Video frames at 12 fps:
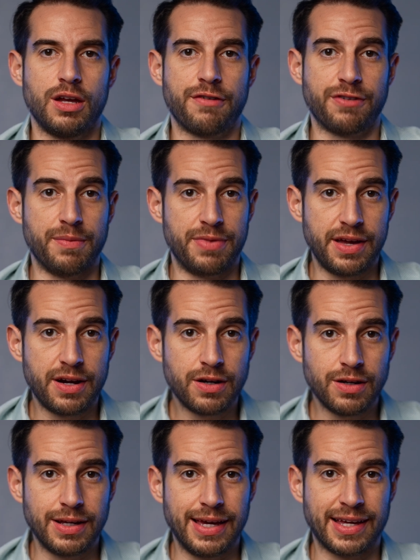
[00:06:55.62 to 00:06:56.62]
From
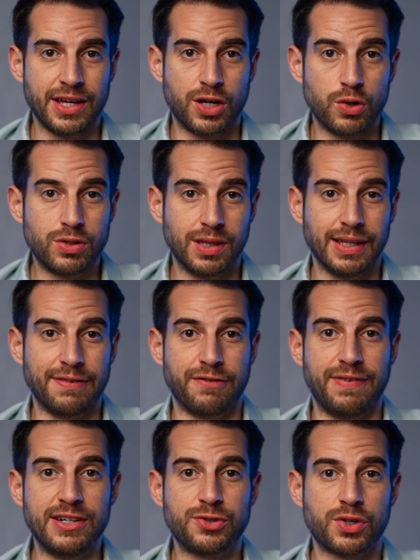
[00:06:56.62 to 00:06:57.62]
there, it can go to the left
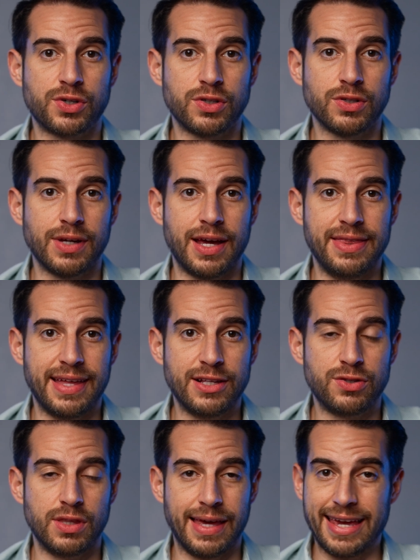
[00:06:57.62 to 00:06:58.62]
ventricle, and then
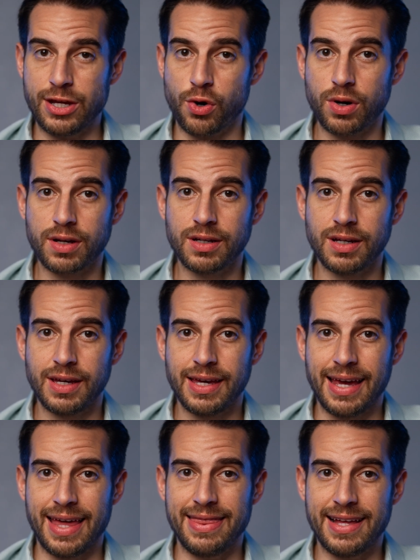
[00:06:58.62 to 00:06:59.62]
to the aorta,
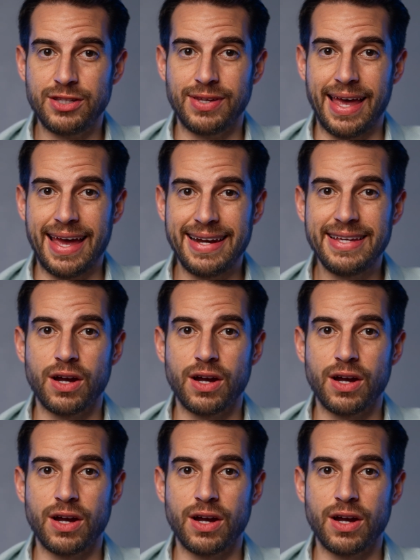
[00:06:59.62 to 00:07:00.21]
and then to any